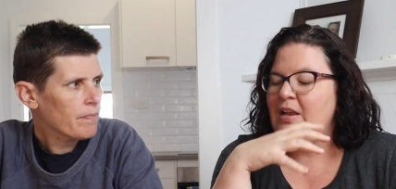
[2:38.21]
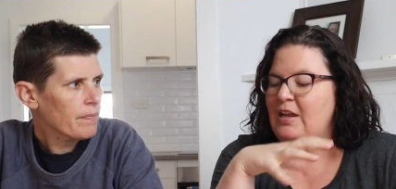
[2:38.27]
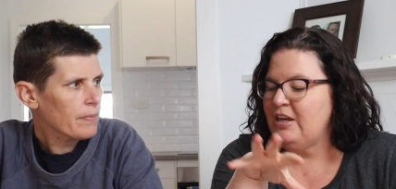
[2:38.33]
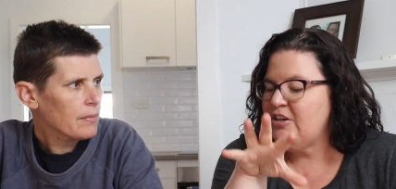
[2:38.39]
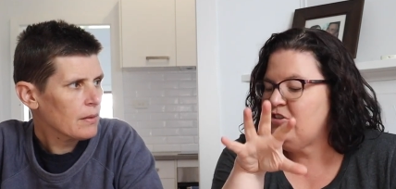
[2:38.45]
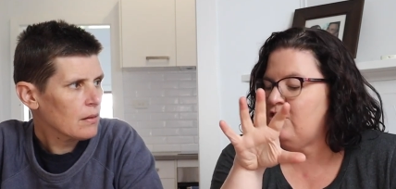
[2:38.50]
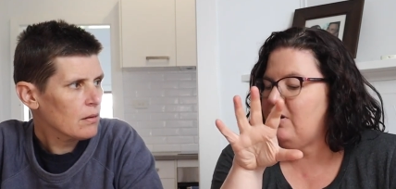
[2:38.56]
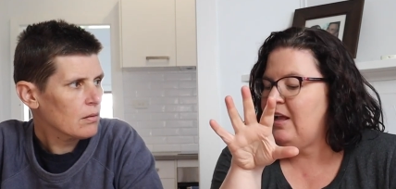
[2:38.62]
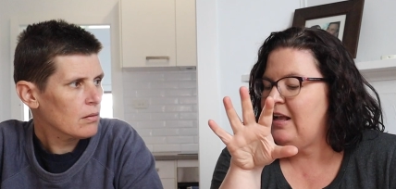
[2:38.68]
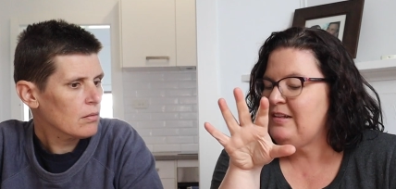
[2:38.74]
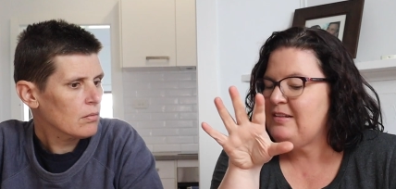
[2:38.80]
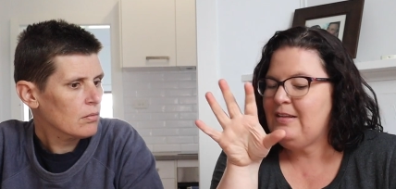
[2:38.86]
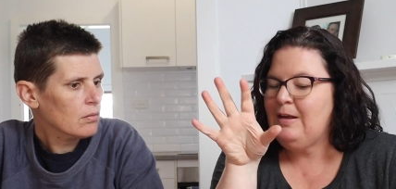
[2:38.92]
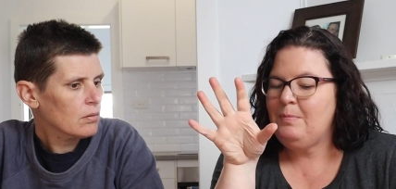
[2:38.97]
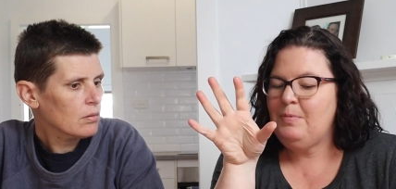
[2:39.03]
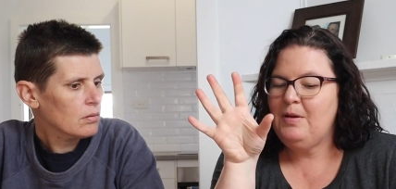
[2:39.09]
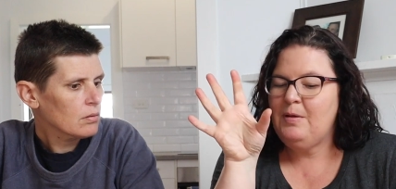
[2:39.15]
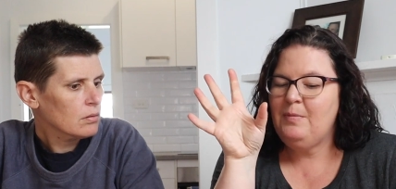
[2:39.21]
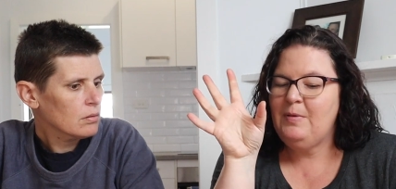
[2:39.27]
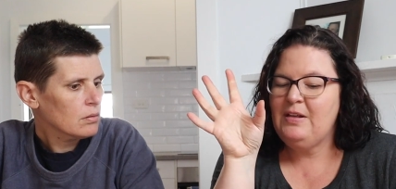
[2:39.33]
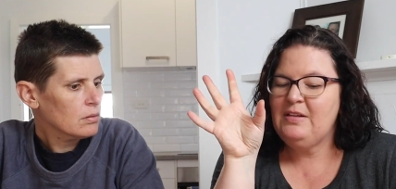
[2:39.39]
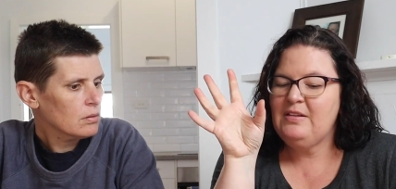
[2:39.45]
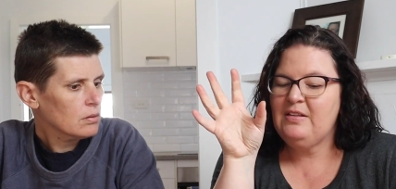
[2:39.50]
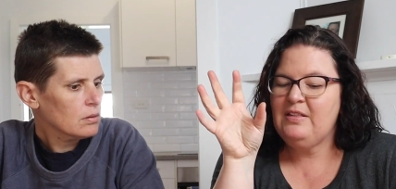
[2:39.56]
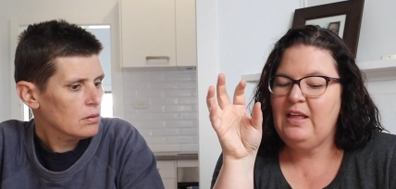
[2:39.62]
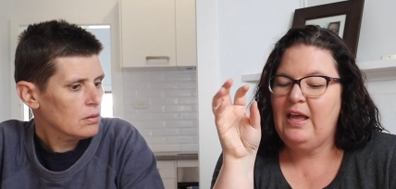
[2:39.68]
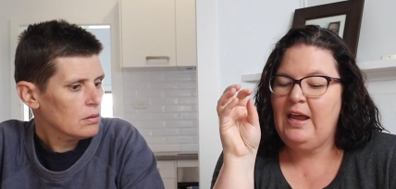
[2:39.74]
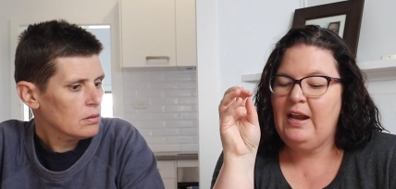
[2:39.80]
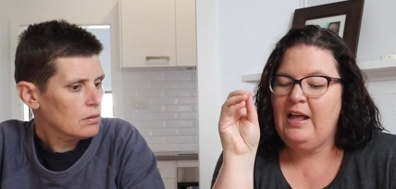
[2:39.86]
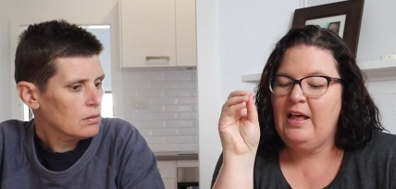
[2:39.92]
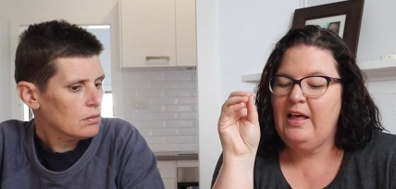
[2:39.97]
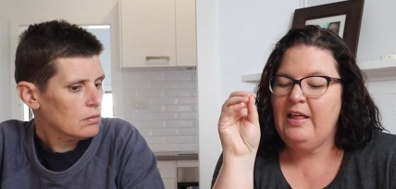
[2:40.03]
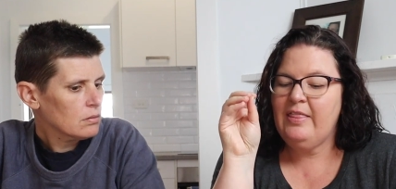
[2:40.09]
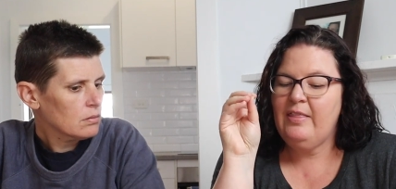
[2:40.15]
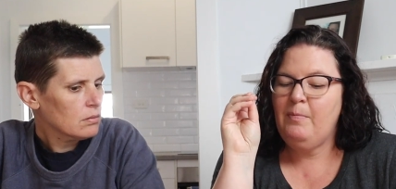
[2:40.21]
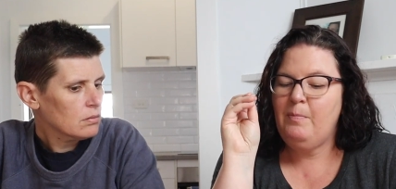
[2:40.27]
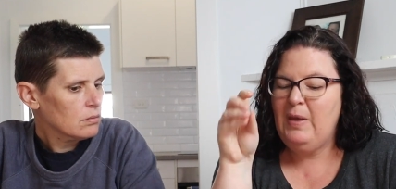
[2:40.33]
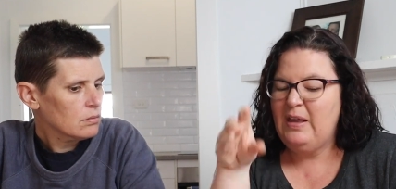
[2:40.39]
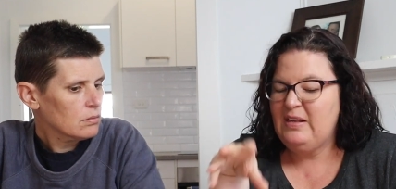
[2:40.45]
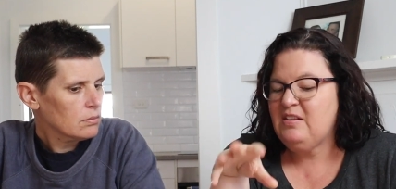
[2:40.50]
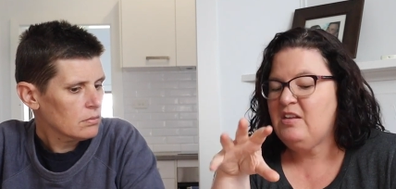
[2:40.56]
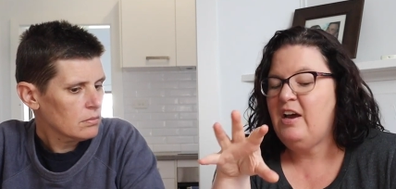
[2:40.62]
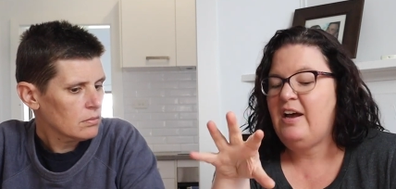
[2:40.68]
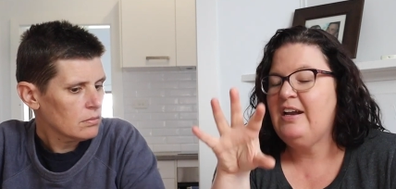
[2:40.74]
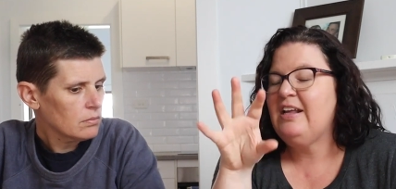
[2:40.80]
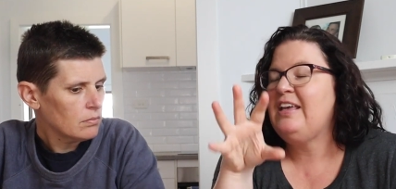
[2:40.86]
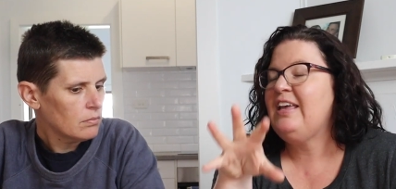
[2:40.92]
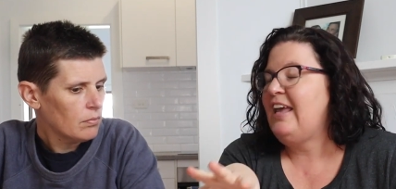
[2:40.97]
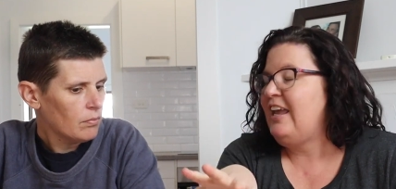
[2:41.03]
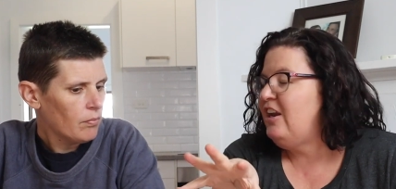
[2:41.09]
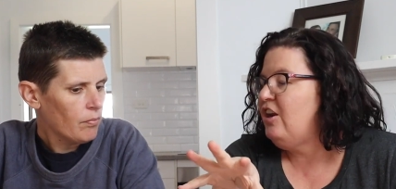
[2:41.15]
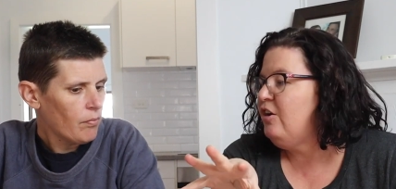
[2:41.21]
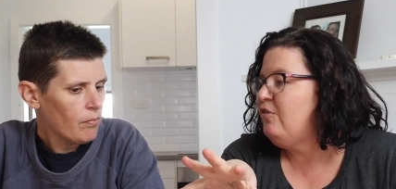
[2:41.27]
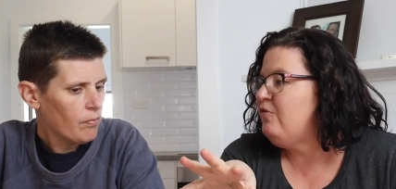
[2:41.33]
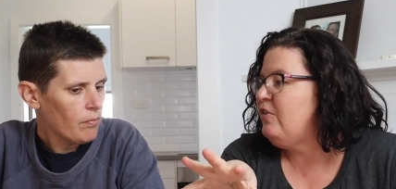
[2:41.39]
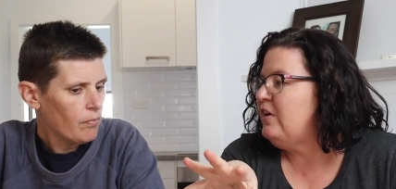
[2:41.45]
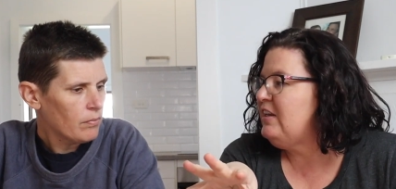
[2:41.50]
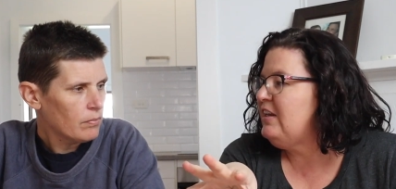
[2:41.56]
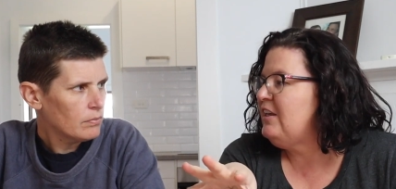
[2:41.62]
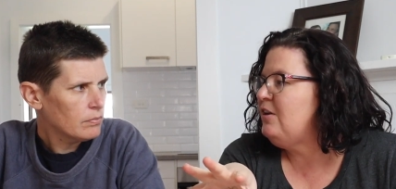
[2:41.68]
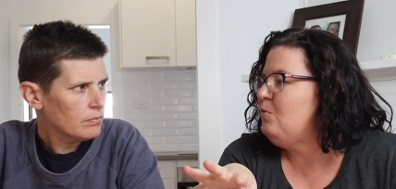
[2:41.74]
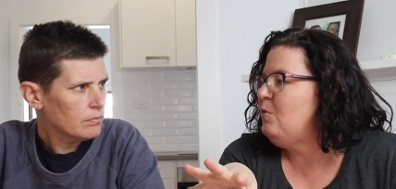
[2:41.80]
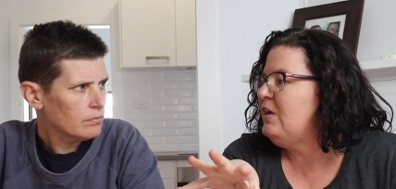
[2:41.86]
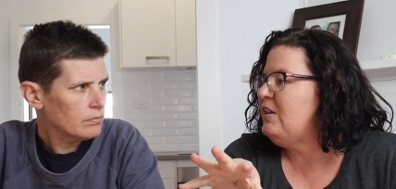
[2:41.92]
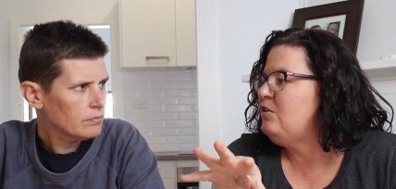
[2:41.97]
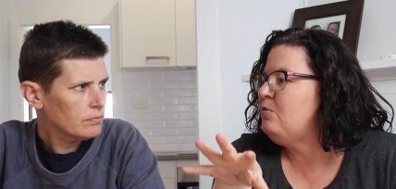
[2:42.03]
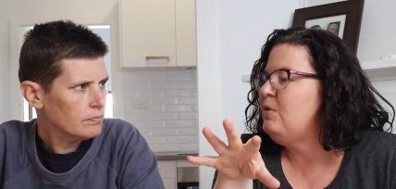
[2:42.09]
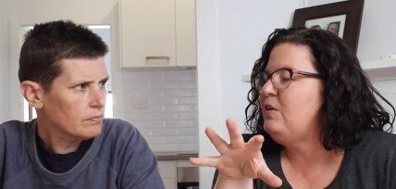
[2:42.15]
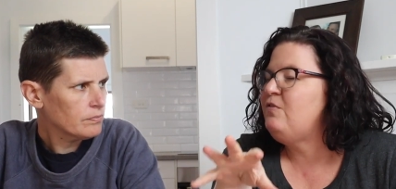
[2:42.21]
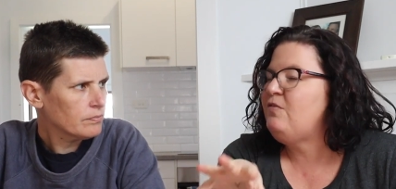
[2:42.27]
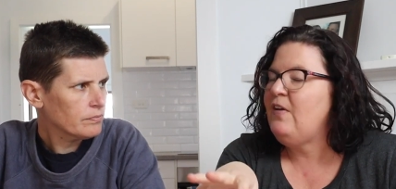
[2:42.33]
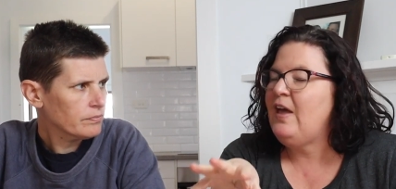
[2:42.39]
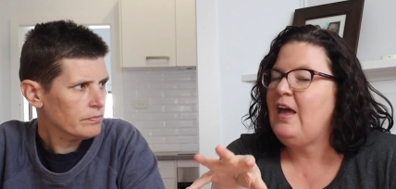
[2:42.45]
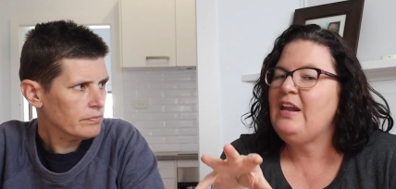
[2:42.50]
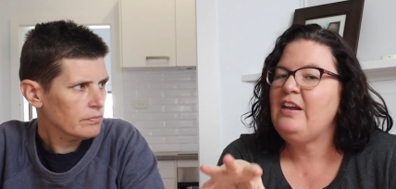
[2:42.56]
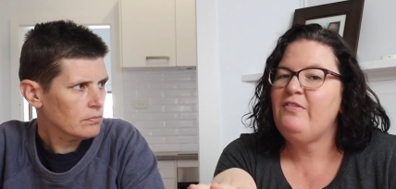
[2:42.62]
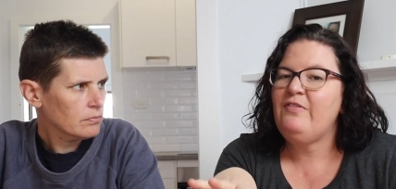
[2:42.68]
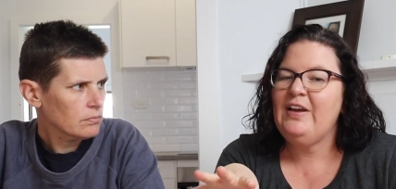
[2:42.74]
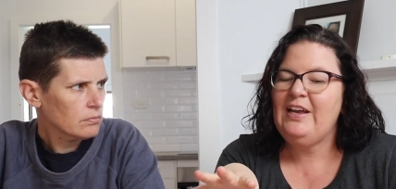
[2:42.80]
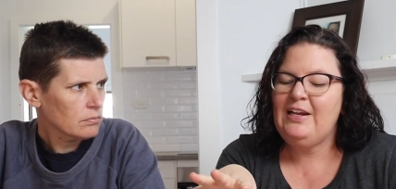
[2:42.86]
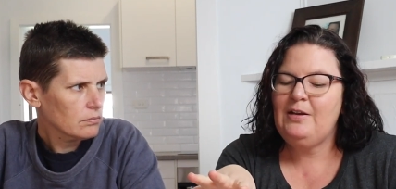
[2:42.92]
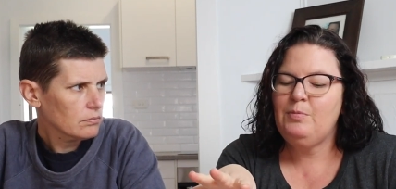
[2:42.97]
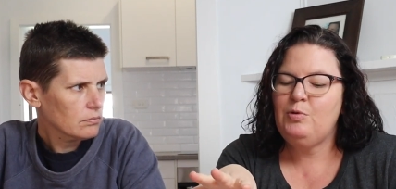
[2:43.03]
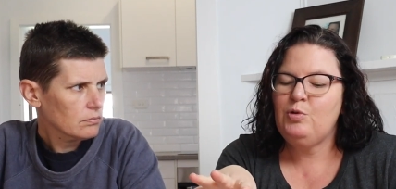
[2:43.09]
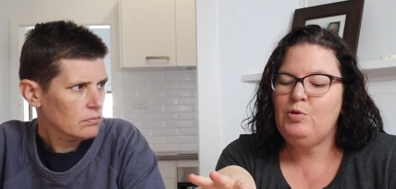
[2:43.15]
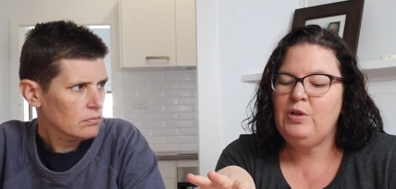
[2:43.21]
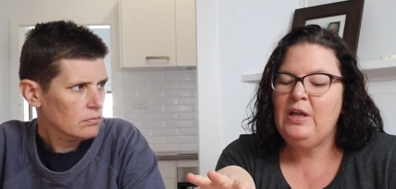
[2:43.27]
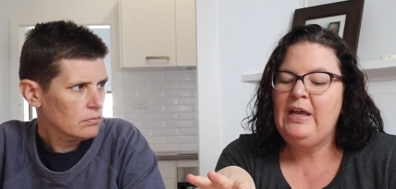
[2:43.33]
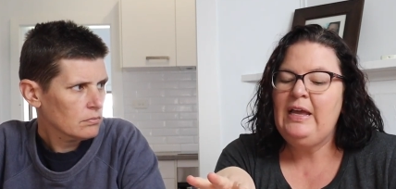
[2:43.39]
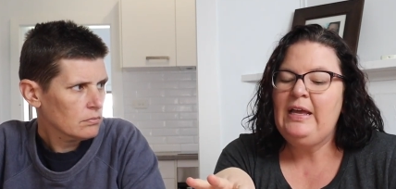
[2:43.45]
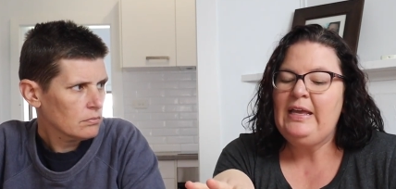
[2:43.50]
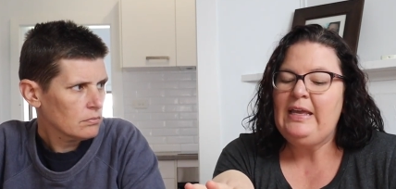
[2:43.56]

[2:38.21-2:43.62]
Speaker 1: electrolyte supplements that are the best kind of keto friendly ones we found available